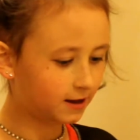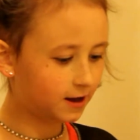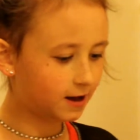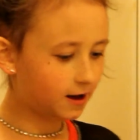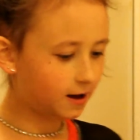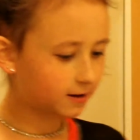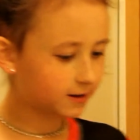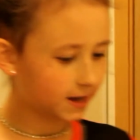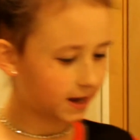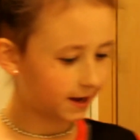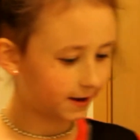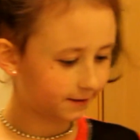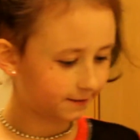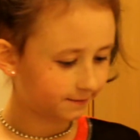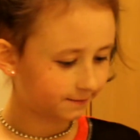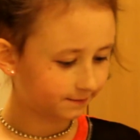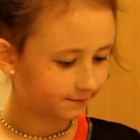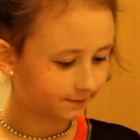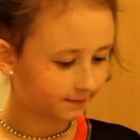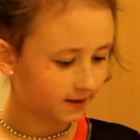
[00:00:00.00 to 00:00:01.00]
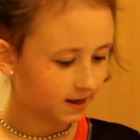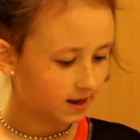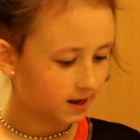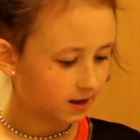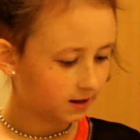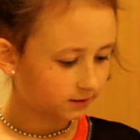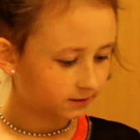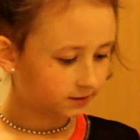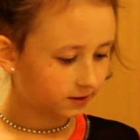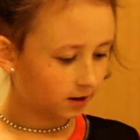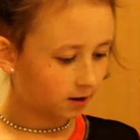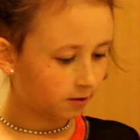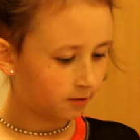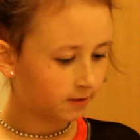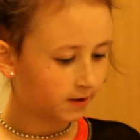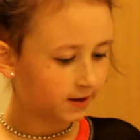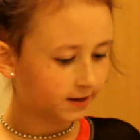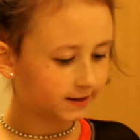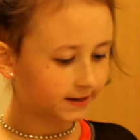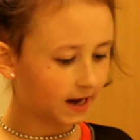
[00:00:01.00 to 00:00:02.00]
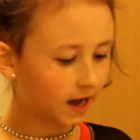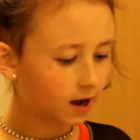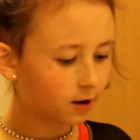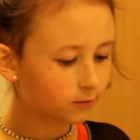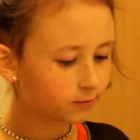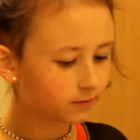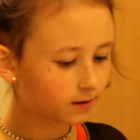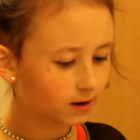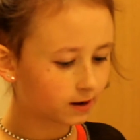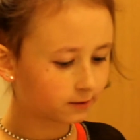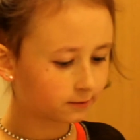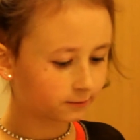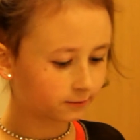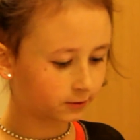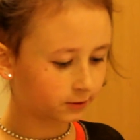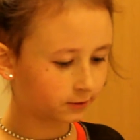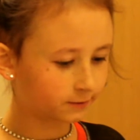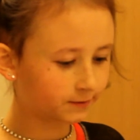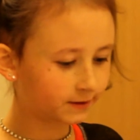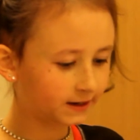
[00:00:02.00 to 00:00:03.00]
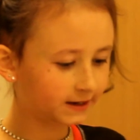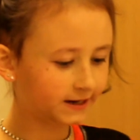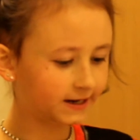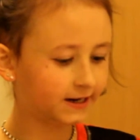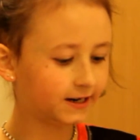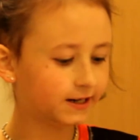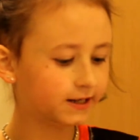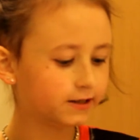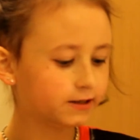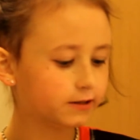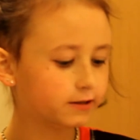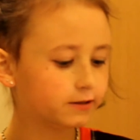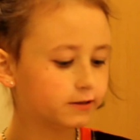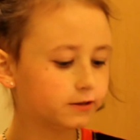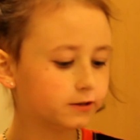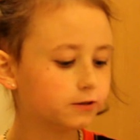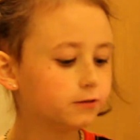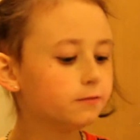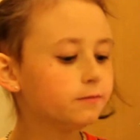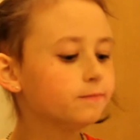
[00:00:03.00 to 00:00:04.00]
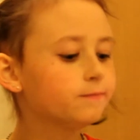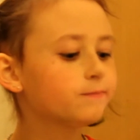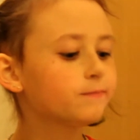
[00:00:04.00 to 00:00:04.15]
Okay, so now what we'll be needing to do